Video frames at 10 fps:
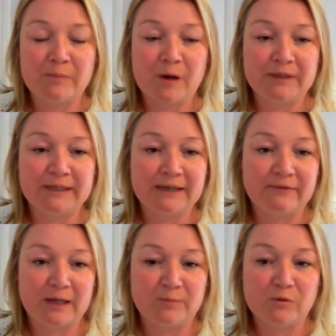publicly
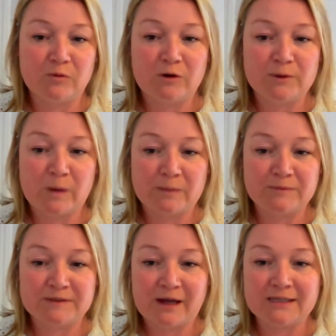available on the
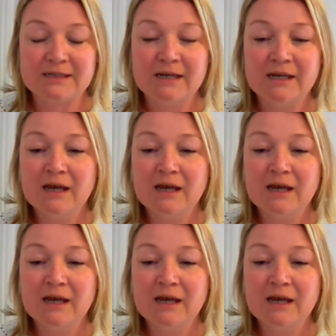website,